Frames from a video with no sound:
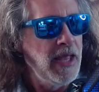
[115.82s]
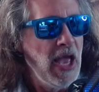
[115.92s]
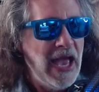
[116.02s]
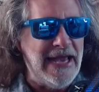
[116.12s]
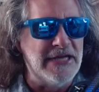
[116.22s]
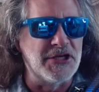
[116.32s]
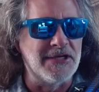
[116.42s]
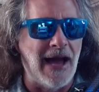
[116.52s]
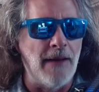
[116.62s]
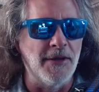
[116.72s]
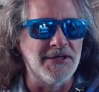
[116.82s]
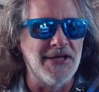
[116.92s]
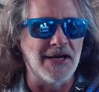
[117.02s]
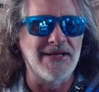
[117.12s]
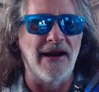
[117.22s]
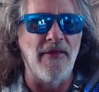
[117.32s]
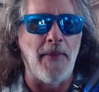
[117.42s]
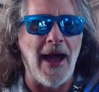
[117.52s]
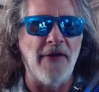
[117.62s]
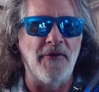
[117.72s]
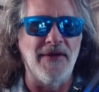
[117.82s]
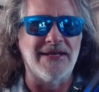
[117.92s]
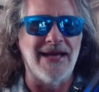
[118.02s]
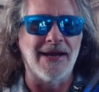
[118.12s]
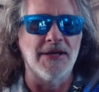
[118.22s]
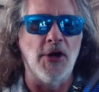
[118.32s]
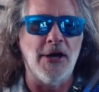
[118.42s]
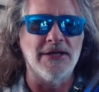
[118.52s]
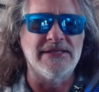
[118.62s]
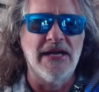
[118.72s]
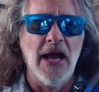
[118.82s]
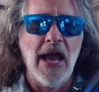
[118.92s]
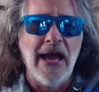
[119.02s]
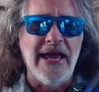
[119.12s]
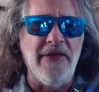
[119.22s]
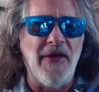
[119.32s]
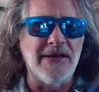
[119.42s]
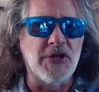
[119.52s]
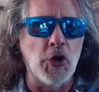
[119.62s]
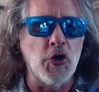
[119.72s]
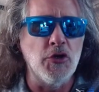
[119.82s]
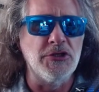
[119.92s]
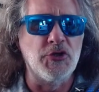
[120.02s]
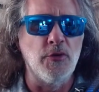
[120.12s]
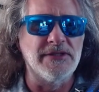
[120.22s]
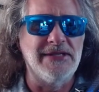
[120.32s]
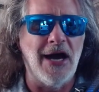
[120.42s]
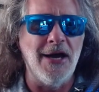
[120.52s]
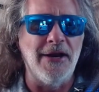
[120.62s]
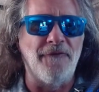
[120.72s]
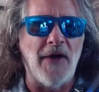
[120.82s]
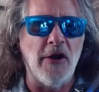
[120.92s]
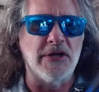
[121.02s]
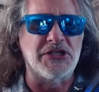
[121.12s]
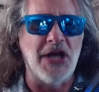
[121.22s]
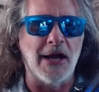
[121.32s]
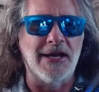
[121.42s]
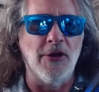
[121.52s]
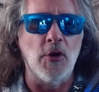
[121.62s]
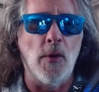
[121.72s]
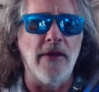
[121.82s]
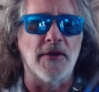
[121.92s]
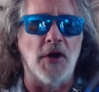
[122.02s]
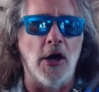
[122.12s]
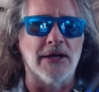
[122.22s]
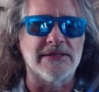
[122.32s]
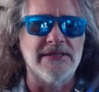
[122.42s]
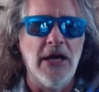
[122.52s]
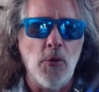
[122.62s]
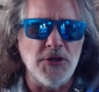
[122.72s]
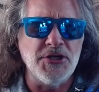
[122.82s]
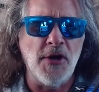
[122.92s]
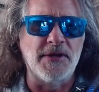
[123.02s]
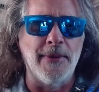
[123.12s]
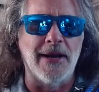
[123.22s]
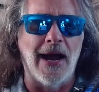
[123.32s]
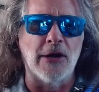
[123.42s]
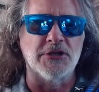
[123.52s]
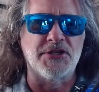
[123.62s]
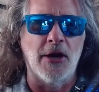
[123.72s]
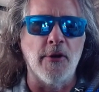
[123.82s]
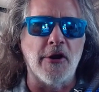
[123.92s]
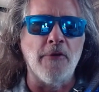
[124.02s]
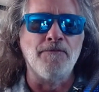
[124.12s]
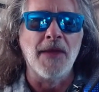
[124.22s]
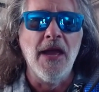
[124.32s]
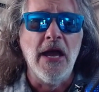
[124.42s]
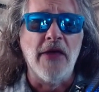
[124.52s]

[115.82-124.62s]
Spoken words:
Agent Tomlin ducked out of the path of the attacking dogs. He then turned, drew his gun, and fired a shot, killing one of the dogs, which turned out to be an Irish Terrier. The